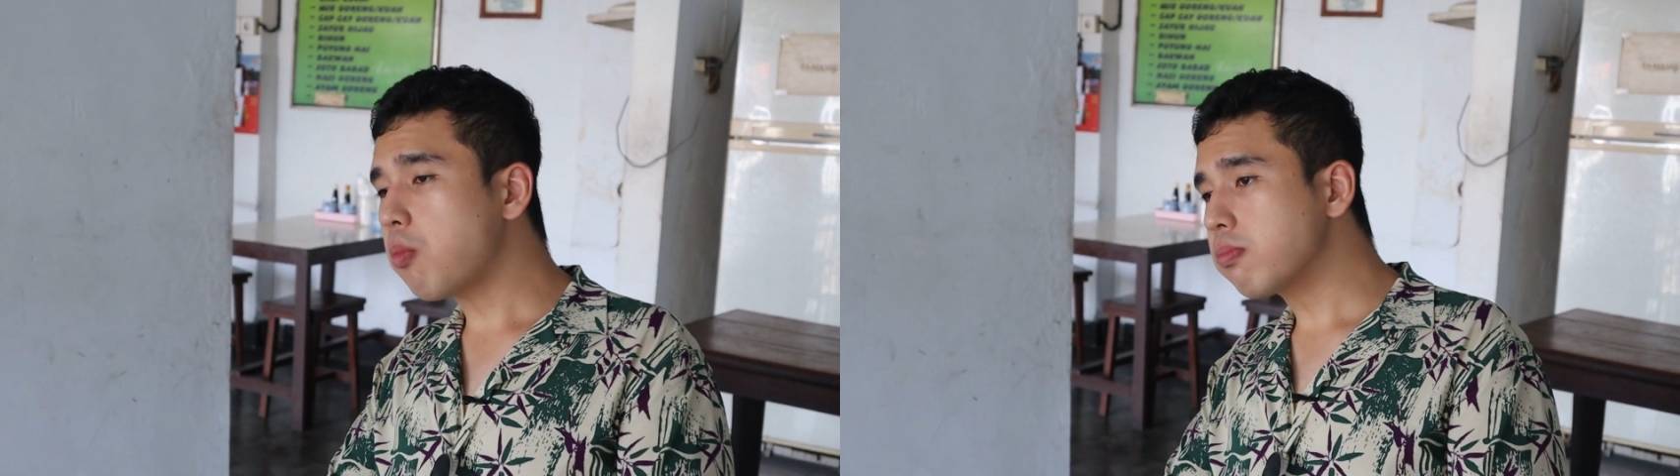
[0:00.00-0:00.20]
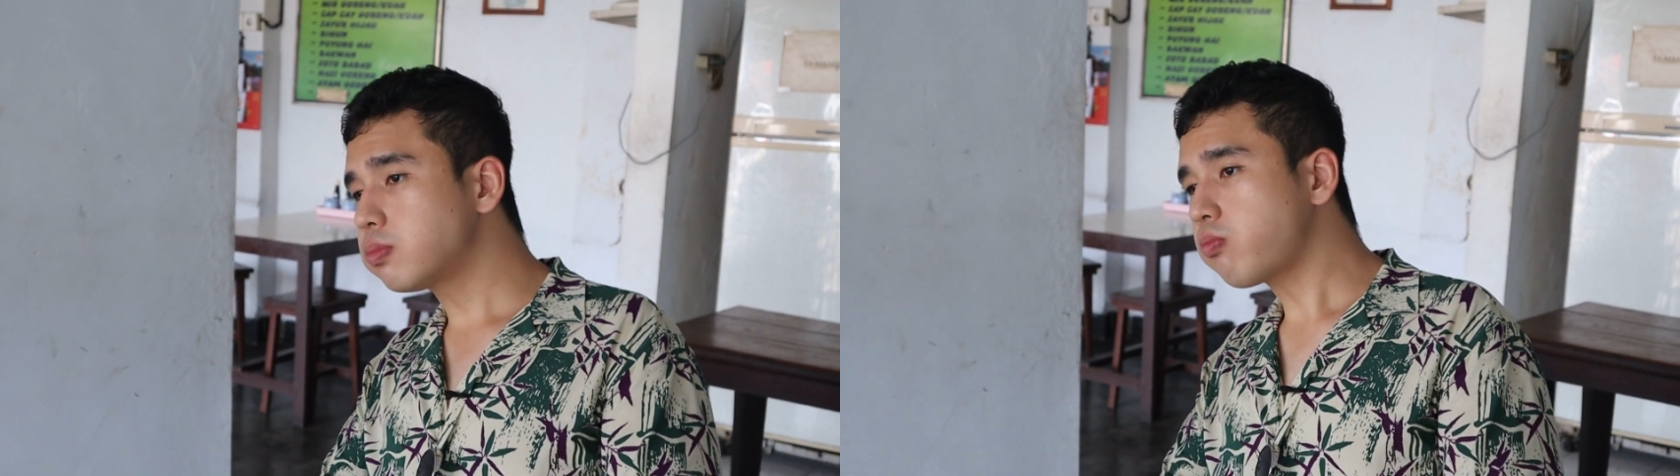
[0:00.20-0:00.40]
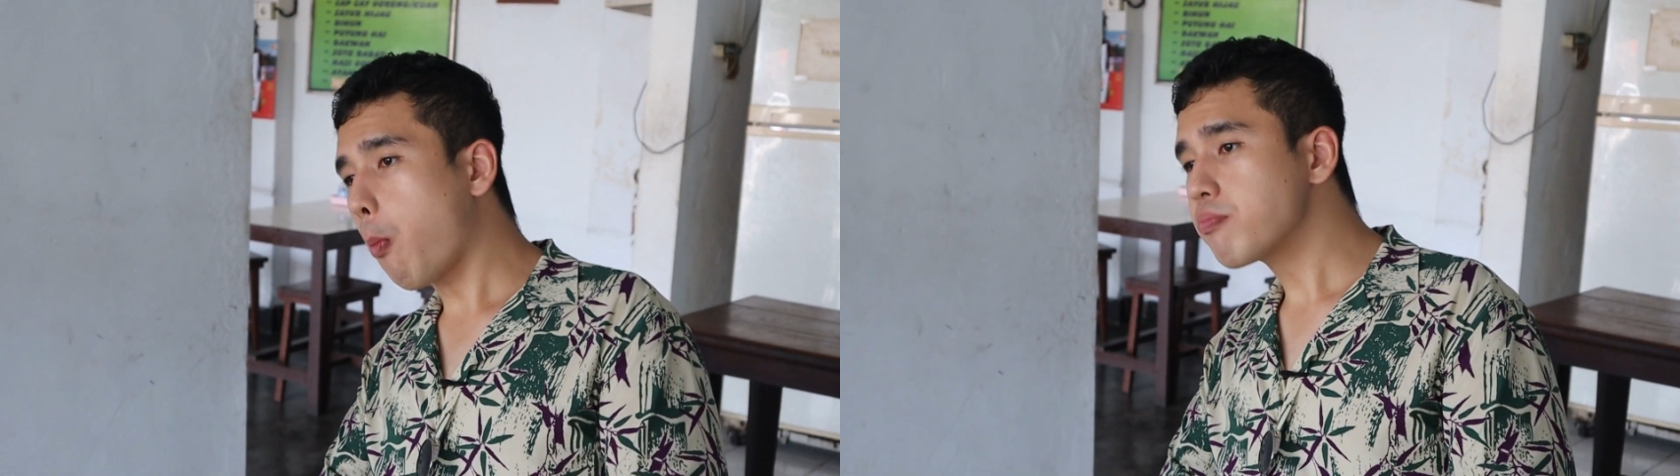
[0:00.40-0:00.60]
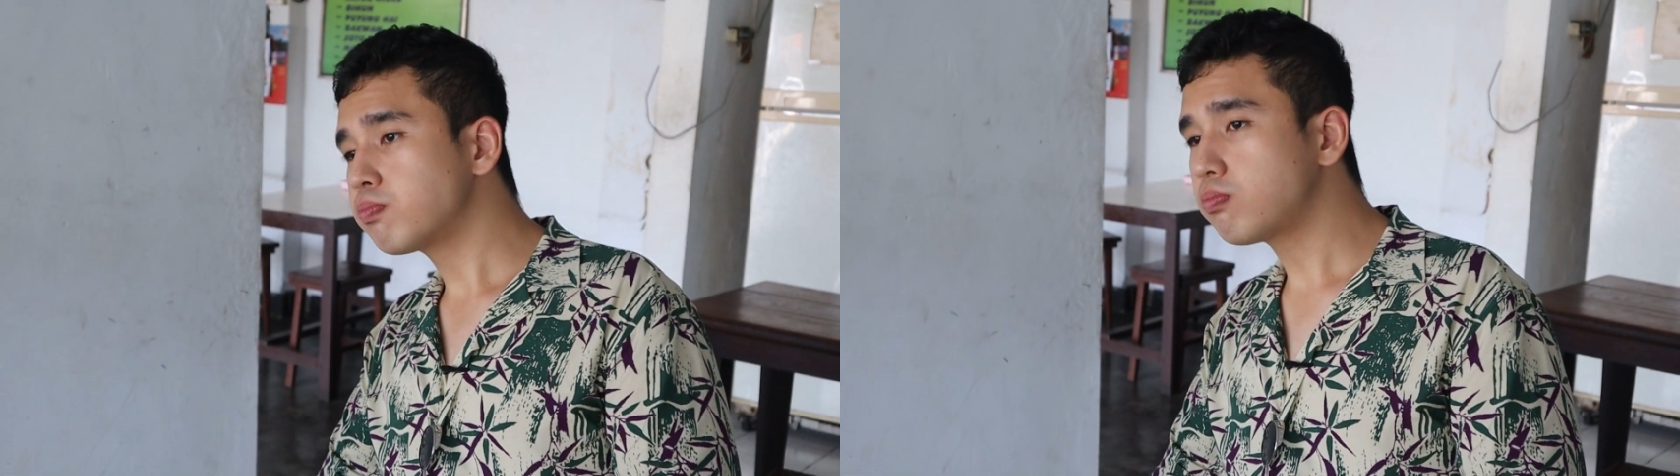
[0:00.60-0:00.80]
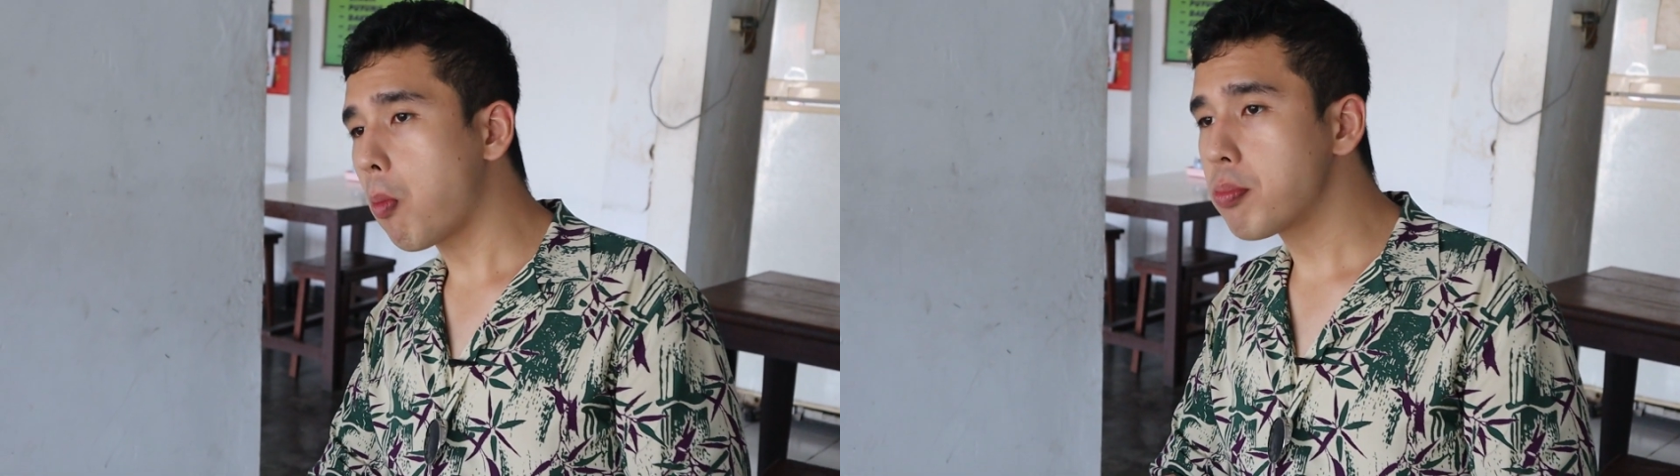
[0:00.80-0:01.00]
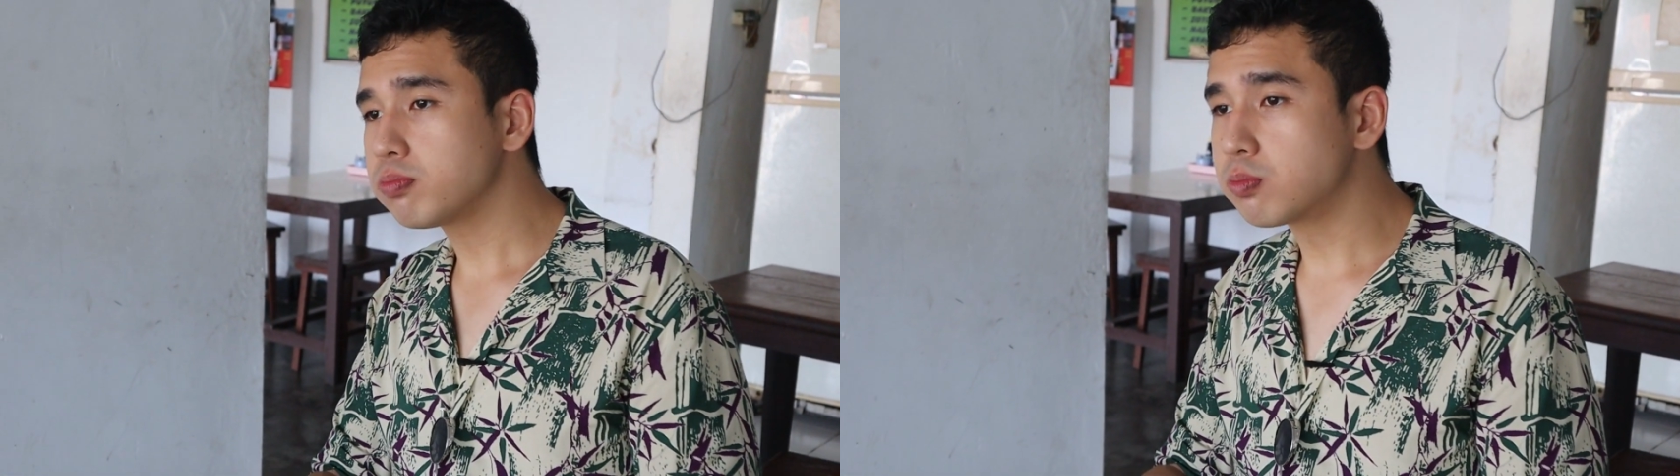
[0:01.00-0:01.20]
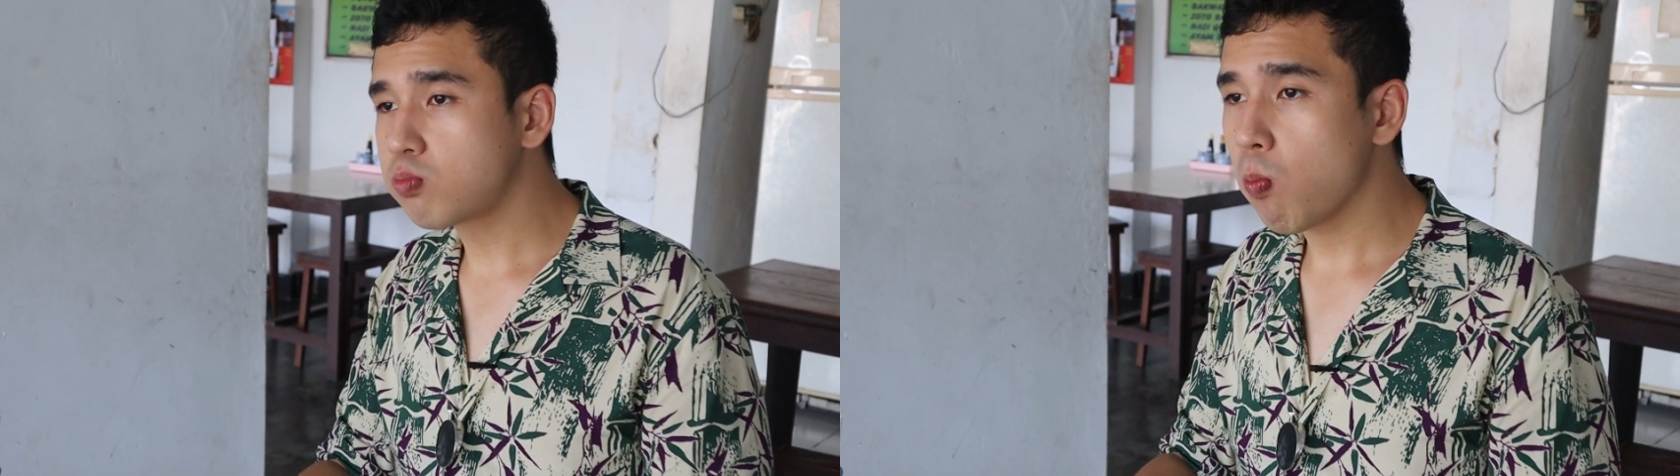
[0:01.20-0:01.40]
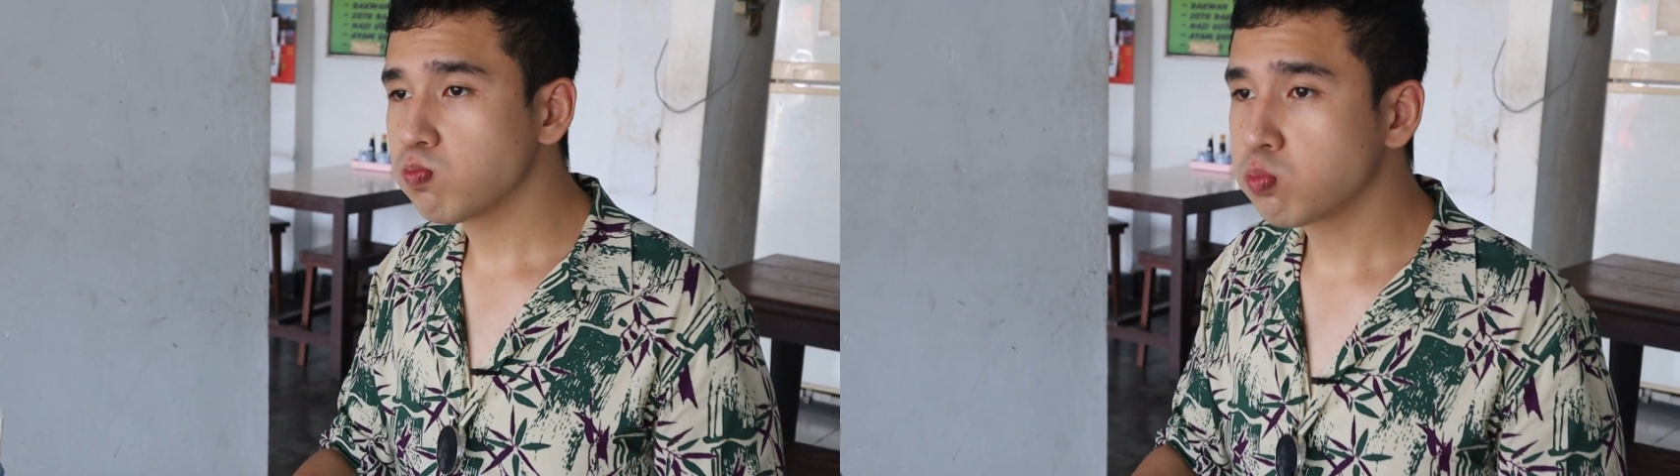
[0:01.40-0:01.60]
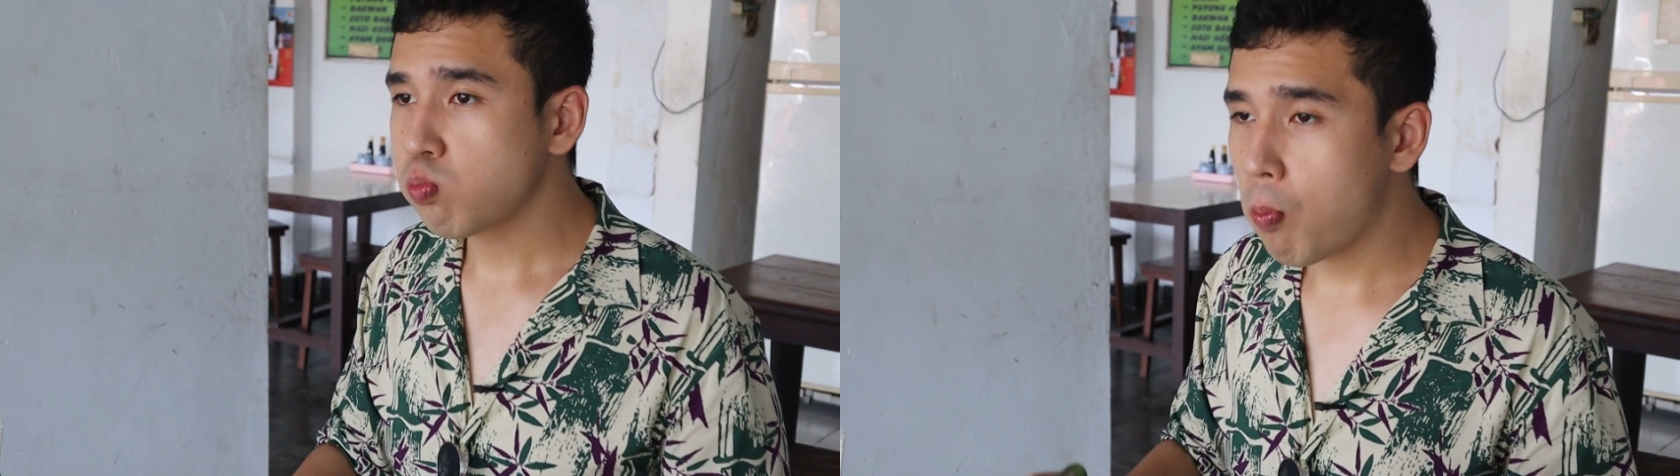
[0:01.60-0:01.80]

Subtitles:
that it starts to foam up a little bit.